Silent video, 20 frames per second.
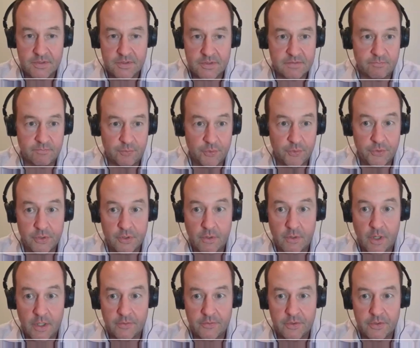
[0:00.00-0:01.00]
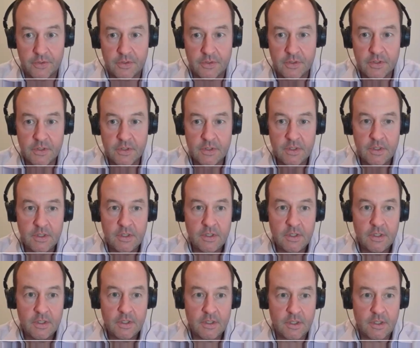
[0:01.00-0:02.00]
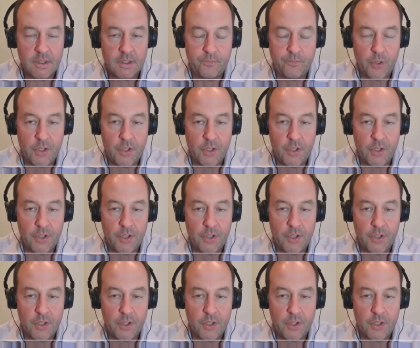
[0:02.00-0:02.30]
where it's really grounded. Uh, okay. Uh,